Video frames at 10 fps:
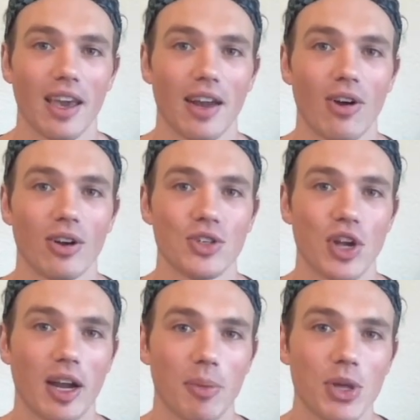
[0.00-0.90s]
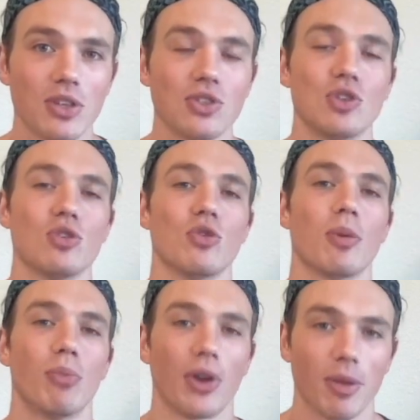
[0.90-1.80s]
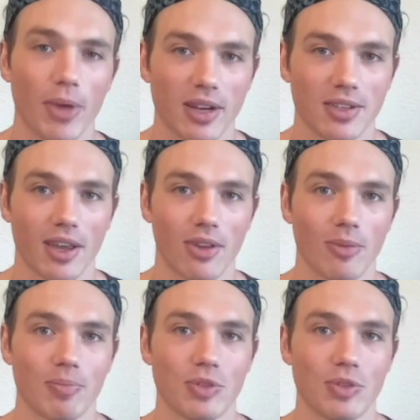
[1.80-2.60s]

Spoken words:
and our job is to bring it back together.